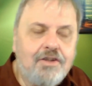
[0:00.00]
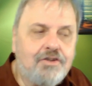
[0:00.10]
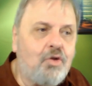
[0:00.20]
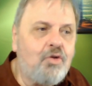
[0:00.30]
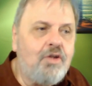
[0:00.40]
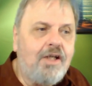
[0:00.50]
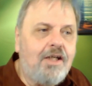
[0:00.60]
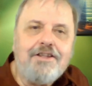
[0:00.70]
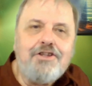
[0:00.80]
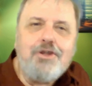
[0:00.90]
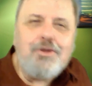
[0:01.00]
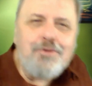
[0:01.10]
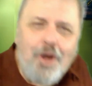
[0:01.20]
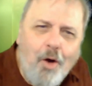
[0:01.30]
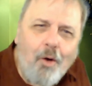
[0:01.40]
So, did
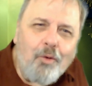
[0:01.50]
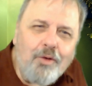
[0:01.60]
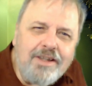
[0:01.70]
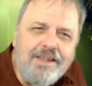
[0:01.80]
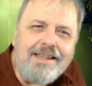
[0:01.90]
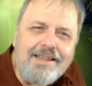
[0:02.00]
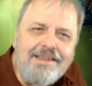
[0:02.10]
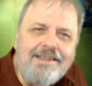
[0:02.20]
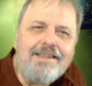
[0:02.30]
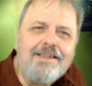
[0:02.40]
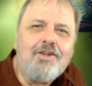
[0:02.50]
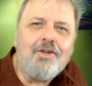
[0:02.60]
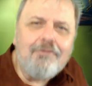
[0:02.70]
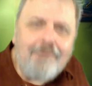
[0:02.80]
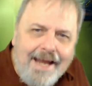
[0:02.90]
you know that in the
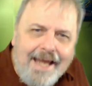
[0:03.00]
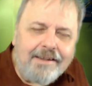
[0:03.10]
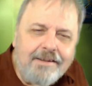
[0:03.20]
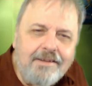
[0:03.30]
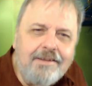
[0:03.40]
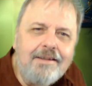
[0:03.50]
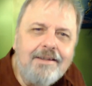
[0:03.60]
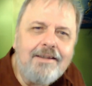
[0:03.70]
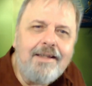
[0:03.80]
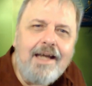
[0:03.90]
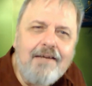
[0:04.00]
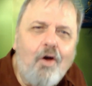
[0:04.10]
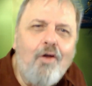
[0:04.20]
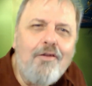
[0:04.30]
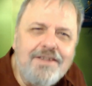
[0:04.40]
Quran, they have
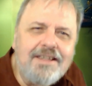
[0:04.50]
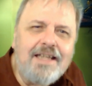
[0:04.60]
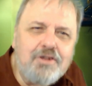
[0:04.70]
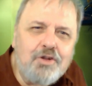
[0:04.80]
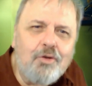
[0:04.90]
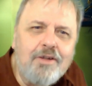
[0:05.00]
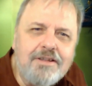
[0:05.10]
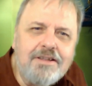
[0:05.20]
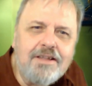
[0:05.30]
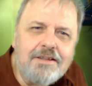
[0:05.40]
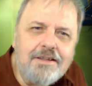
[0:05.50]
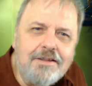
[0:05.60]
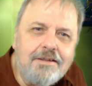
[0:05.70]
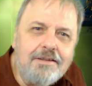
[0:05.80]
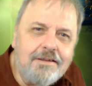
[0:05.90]
all the same stories as
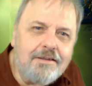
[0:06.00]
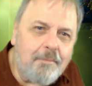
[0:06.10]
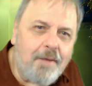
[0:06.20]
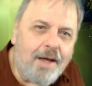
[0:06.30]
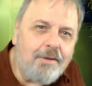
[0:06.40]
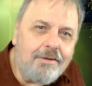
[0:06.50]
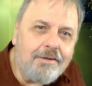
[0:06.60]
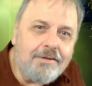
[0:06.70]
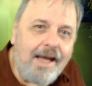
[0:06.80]
in the Bible?